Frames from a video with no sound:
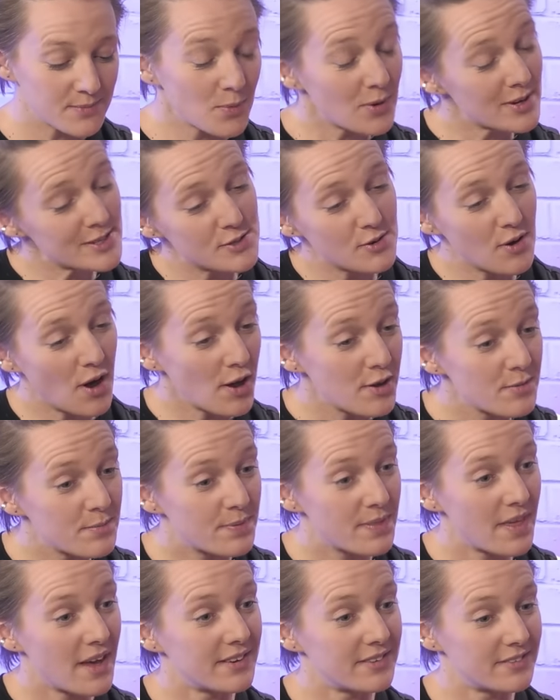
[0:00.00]
what is your hope
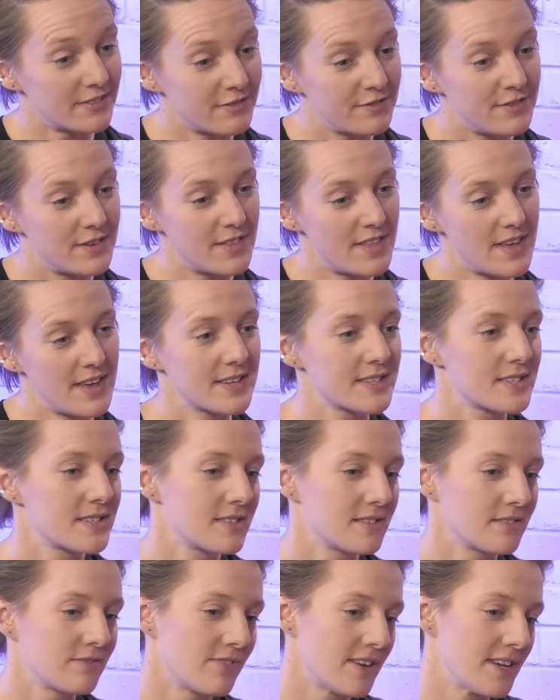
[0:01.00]
then for
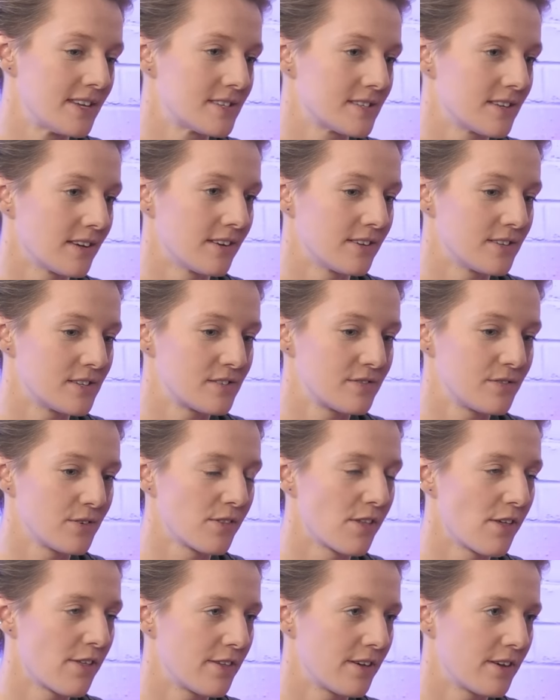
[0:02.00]
this research for
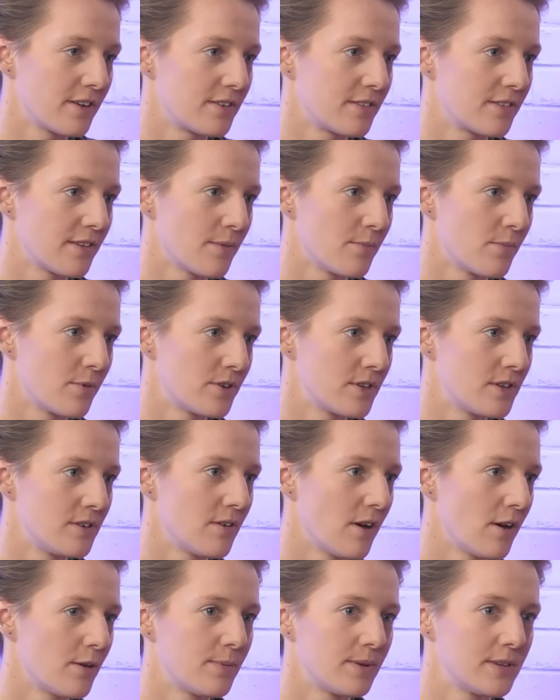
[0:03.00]
the third thumb? What are you
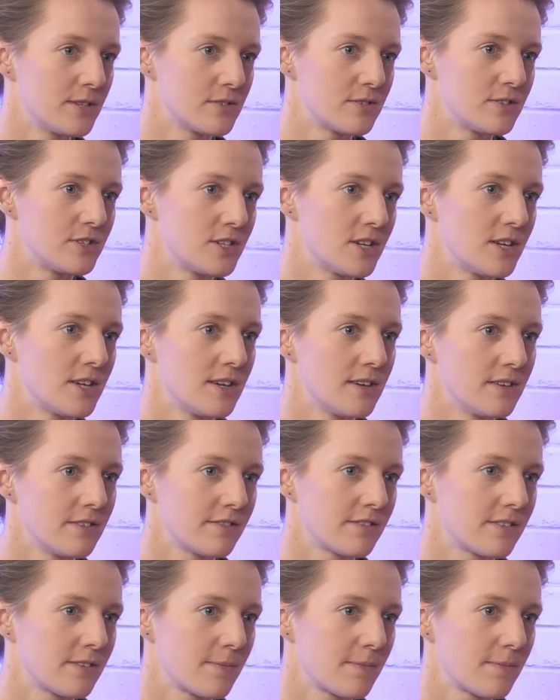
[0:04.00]
hoping to achieve?